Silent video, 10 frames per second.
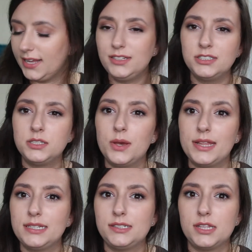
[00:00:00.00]
I used to
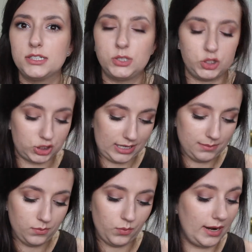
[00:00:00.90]
wear this to the
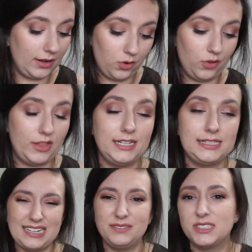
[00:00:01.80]
gym when I got this
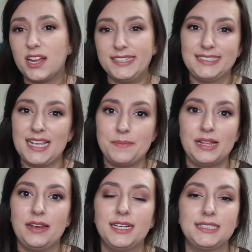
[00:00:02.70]
and it was nice. It gave me
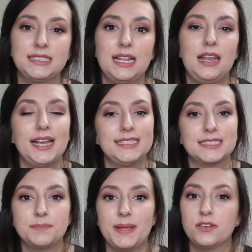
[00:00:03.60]
a nice light
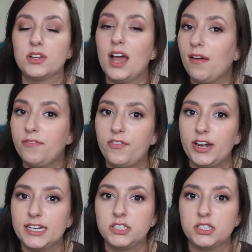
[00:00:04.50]
bit of
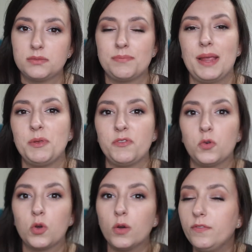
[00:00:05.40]
coverage, made me
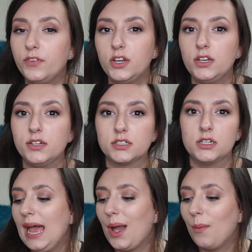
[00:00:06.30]
feel confident.
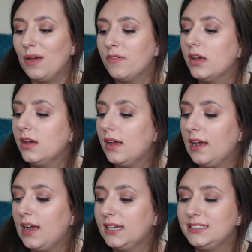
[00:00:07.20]
However,
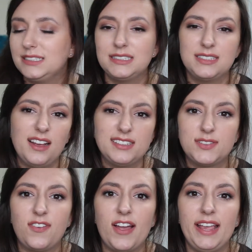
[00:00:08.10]
I just started to
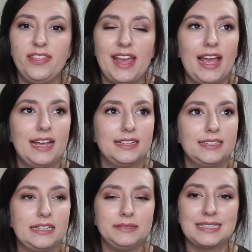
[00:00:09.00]
find that
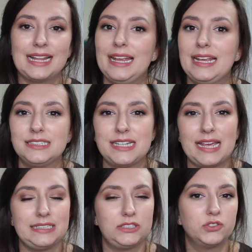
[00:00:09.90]
it was clinging to
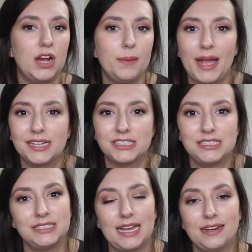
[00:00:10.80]
any dry
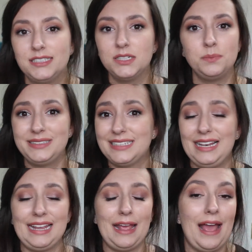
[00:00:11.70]
patches and I don't
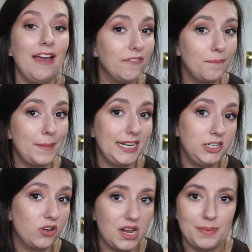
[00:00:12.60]
particularly have many
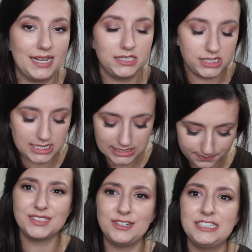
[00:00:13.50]
dry patches,
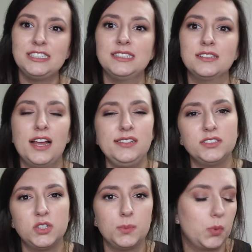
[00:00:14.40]
so it just kind of
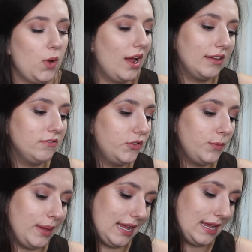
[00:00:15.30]
stopped working for
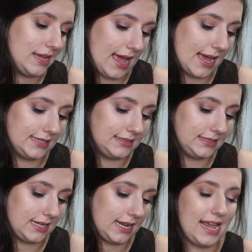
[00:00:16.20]
me.
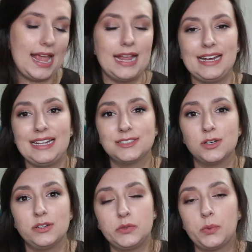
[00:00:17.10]
And again, it's
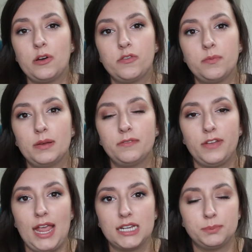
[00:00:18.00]
got a
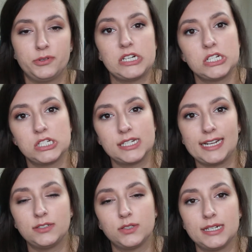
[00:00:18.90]
12-month expiration
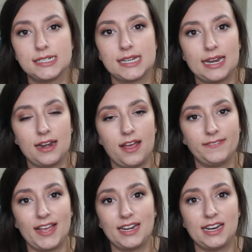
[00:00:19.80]
date on it and
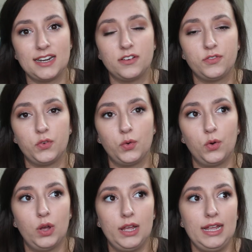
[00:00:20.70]
I've had it
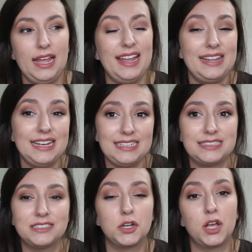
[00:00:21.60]
for at
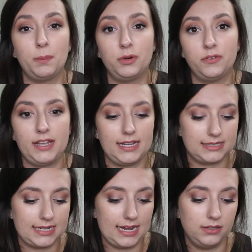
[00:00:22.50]
least a couple of
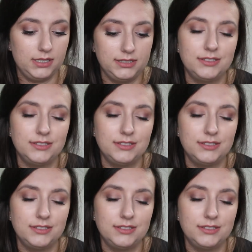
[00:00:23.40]
years now.